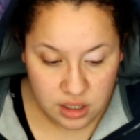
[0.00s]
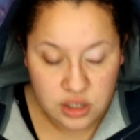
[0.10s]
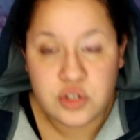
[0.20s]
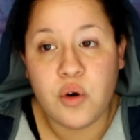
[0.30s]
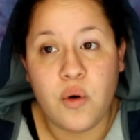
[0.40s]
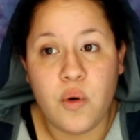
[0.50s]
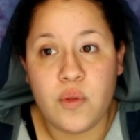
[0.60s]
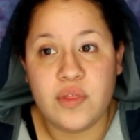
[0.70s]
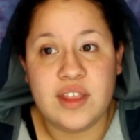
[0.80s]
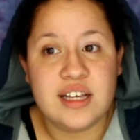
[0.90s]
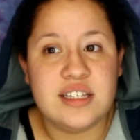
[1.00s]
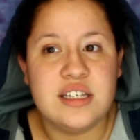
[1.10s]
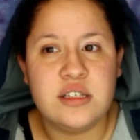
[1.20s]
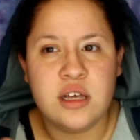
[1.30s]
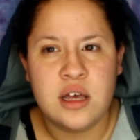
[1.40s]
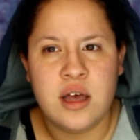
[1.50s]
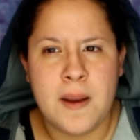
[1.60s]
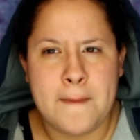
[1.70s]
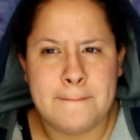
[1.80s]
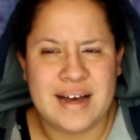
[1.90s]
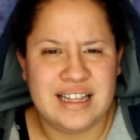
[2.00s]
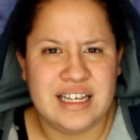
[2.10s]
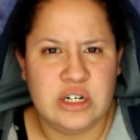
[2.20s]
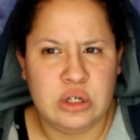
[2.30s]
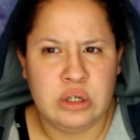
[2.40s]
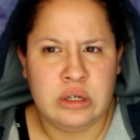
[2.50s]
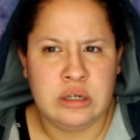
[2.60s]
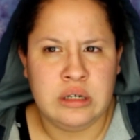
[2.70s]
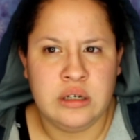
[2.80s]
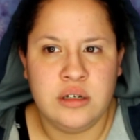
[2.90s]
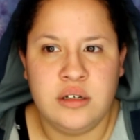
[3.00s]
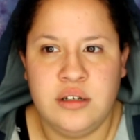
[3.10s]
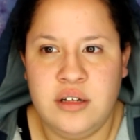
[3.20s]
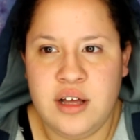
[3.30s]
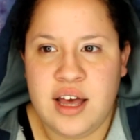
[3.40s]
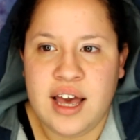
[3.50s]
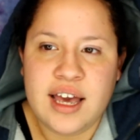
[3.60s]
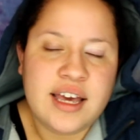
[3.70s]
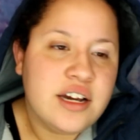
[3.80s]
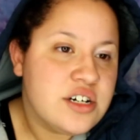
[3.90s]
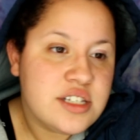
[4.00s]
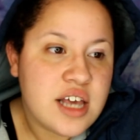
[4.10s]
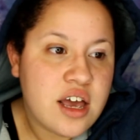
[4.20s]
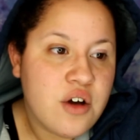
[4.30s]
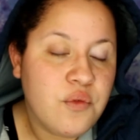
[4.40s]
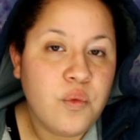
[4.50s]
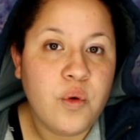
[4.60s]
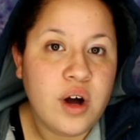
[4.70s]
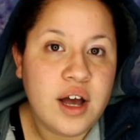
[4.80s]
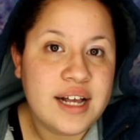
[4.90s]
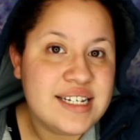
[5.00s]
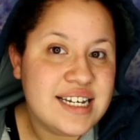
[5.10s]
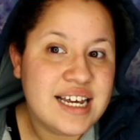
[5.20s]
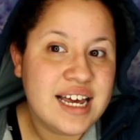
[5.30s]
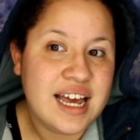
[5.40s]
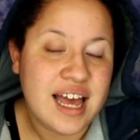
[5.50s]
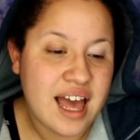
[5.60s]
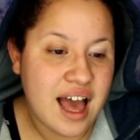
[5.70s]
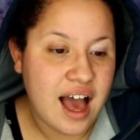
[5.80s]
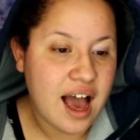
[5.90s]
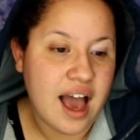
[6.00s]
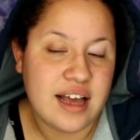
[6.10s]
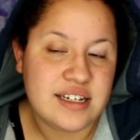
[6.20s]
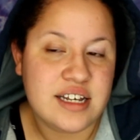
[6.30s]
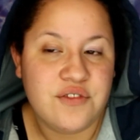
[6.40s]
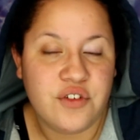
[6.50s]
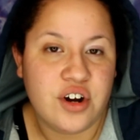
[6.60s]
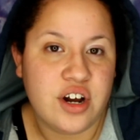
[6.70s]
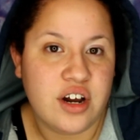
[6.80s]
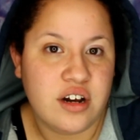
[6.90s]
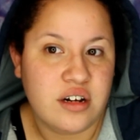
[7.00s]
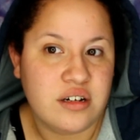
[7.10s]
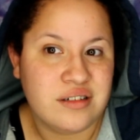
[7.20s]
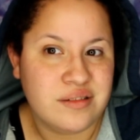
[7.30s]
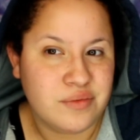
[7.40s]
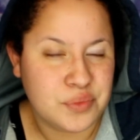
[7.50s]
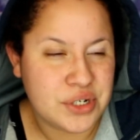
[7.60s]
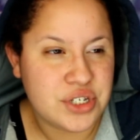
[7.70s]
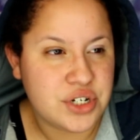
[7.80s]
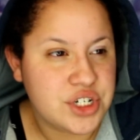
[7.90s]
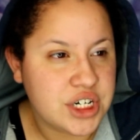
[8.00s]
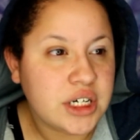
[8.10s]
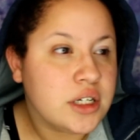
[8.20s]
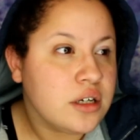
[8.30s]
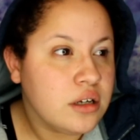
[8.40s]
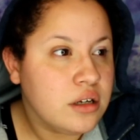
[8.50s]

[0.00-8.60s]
So this is my little hearsay of what I did for researching.